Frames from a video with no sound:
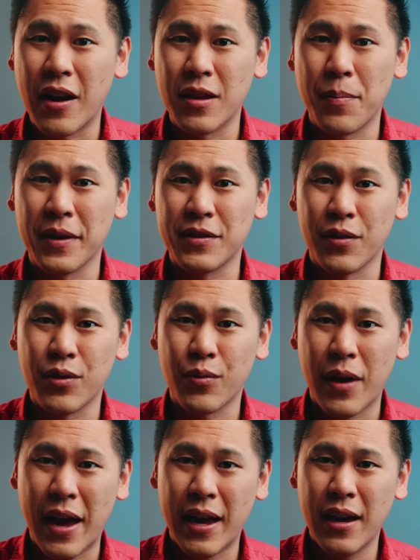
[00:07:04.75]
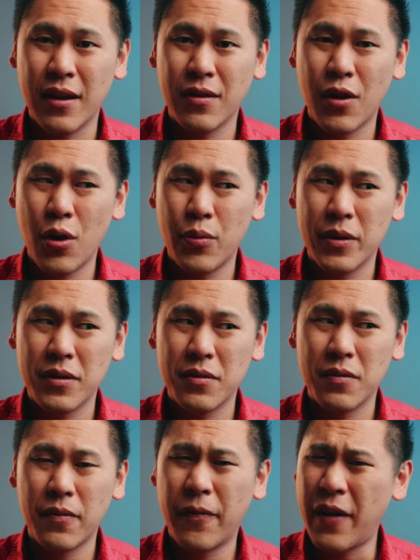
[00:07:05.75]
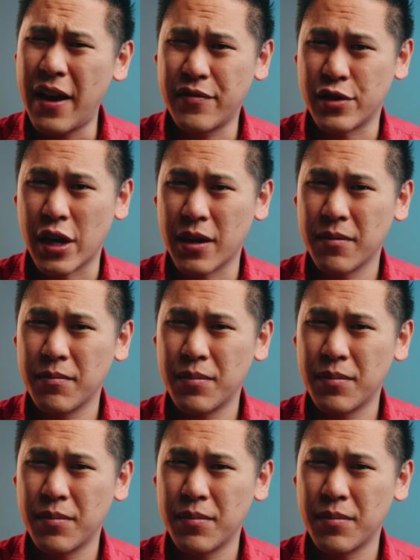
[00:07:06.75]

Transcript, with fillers: on the Pixel 3a and go with 5G,